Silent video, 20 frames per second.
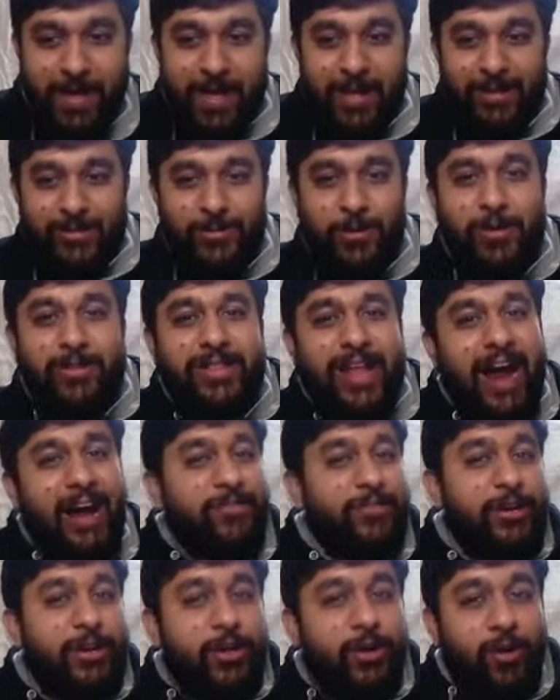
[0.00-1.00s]
So in that
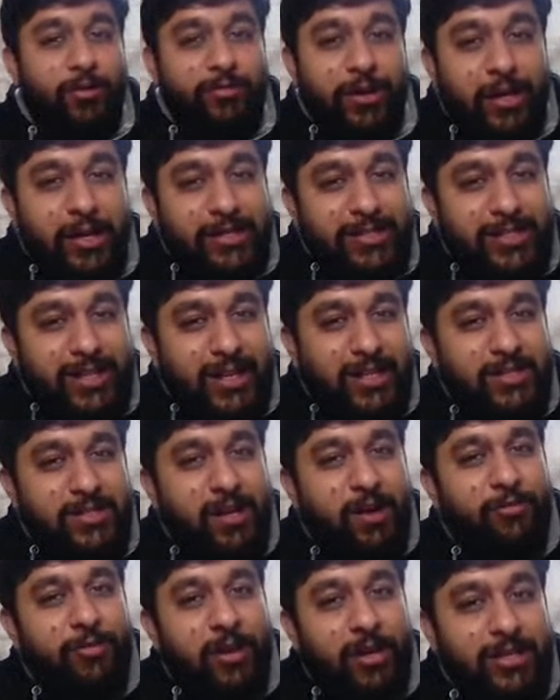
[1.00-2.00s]
video, we discussed
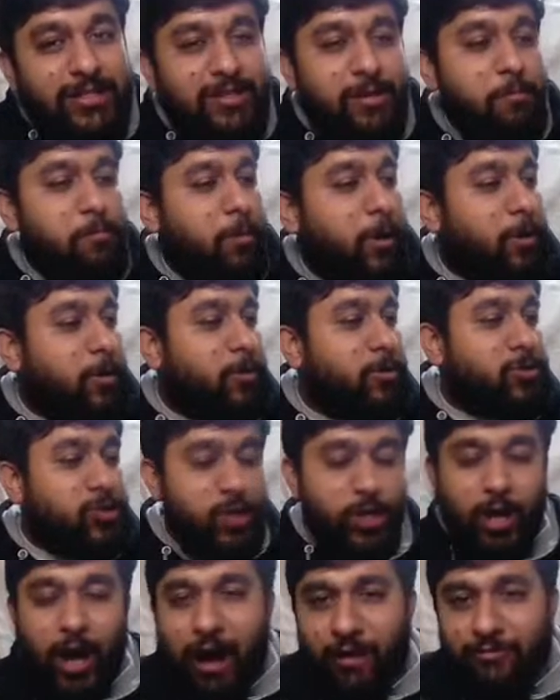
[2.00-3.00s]
a very simple
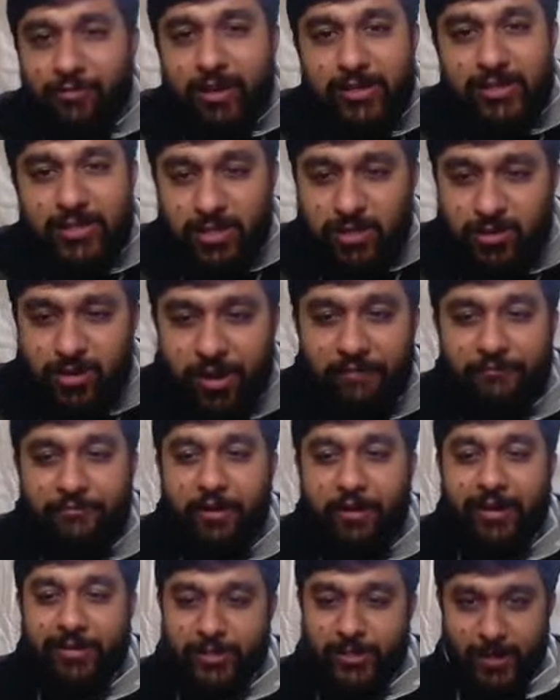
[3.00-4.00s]
question of stream
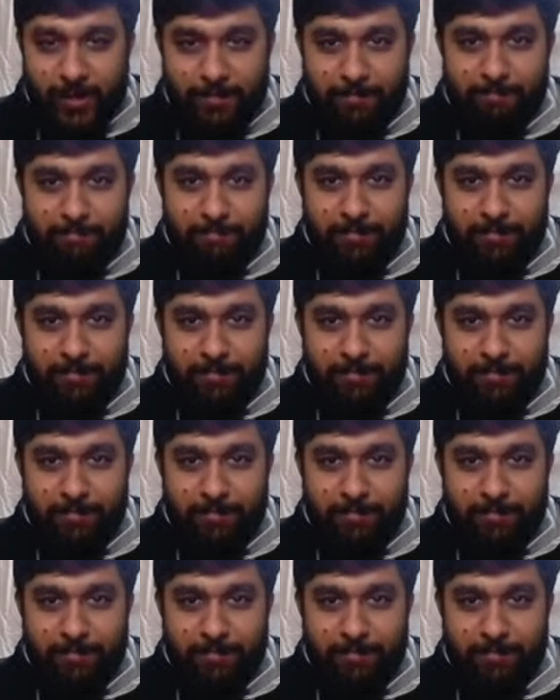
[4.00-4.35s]
function.